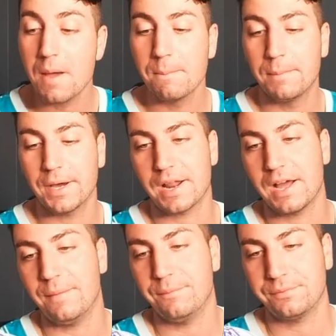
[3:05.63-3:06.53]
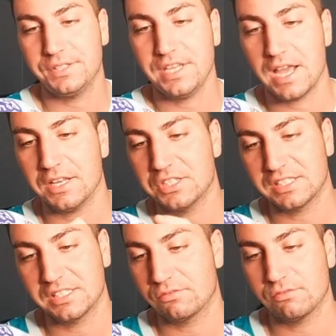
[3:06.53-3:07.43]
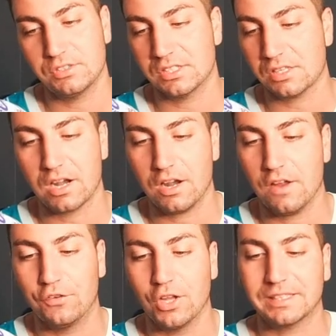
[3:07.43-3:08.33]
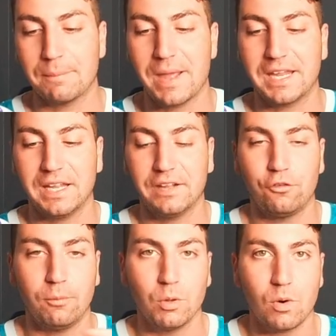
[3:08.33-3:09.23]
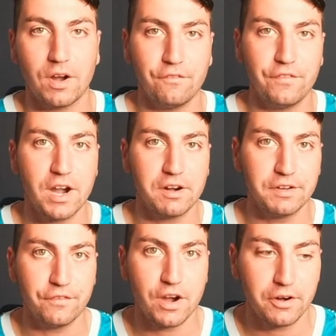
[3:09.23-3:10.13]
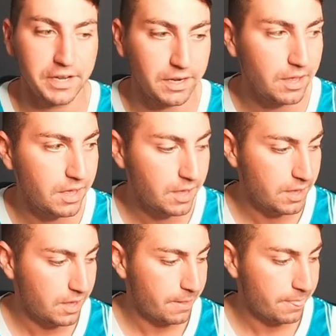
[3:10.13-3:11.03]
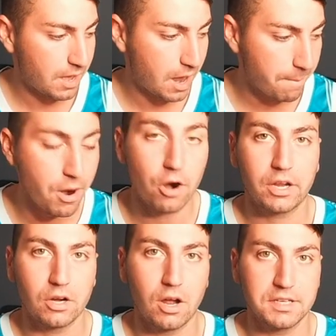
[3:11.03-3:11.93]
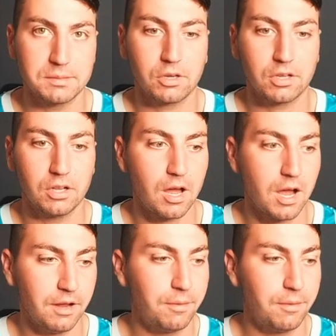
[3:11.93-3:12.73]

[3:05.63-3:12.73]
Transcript: But um, yeah, just it's just I don't know. I feel like they're making Formula One very, very Americanized. I'm not gonna lie,